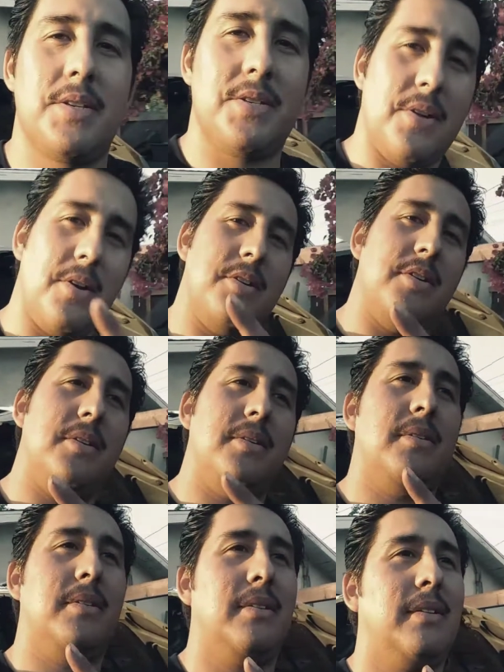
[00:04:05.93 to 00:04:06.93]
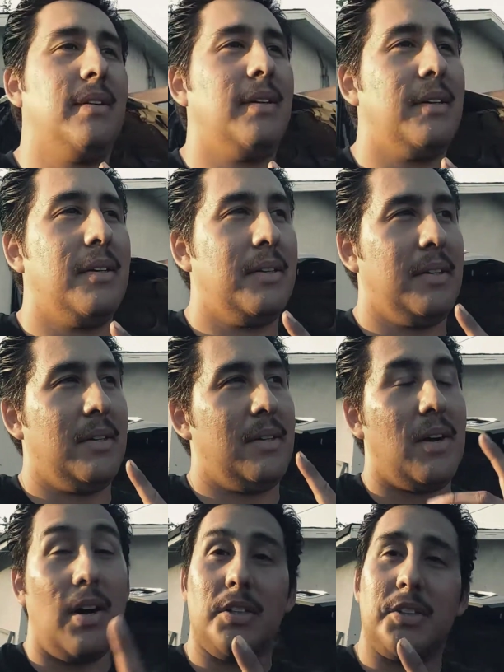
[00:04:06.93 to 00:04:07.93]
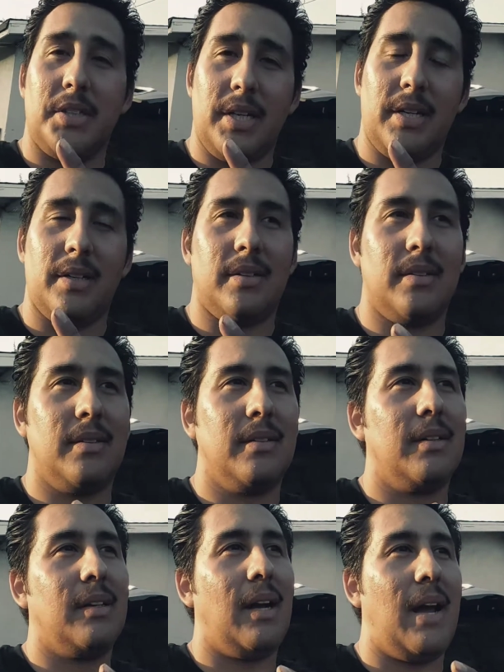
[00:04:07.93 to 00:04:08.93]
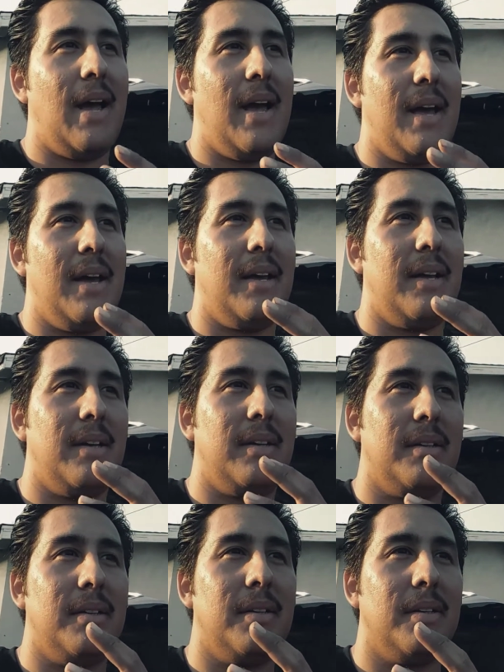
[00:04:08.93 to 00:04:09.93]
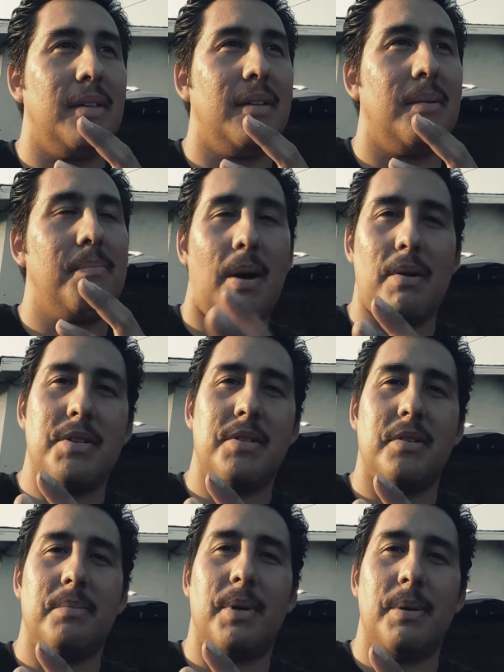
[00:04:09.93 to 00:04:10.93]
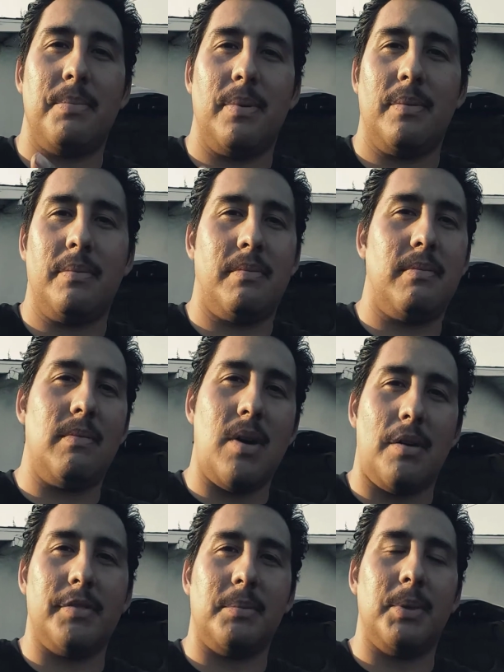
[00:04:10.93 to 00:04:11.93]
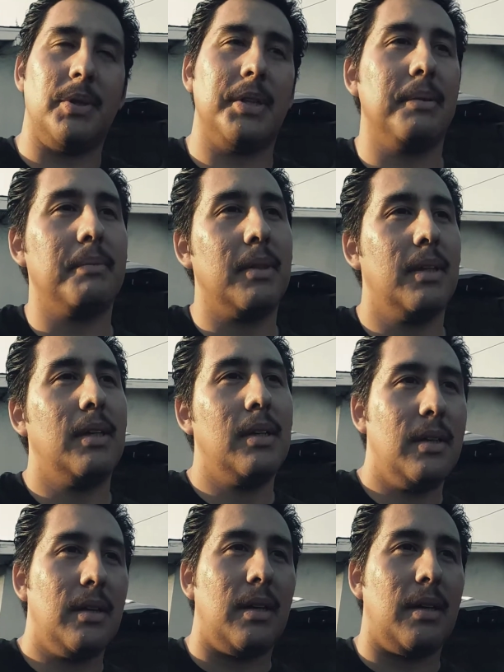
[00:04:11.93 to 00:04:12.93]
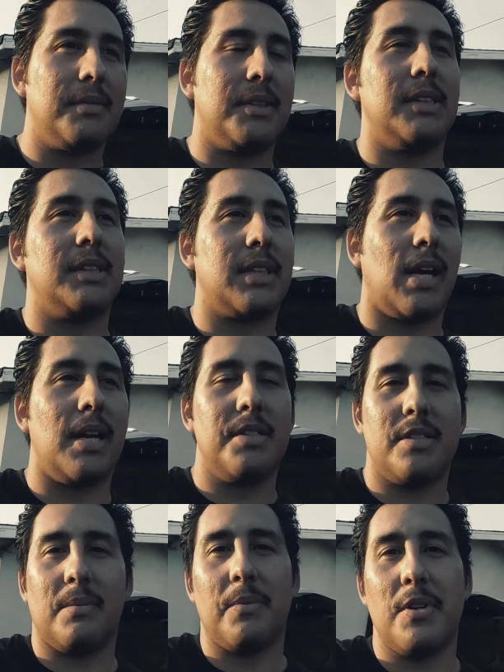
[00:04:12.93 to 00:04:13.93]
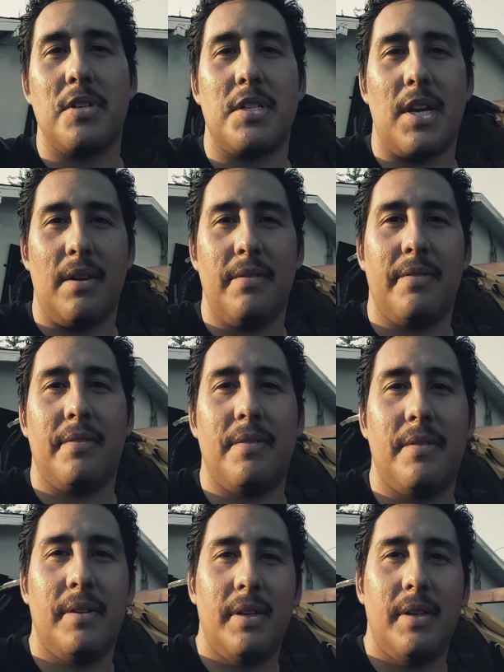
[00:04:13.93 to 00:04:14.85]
Starter, alternator, and power steering pump off the motor, off to the side somewhere safe,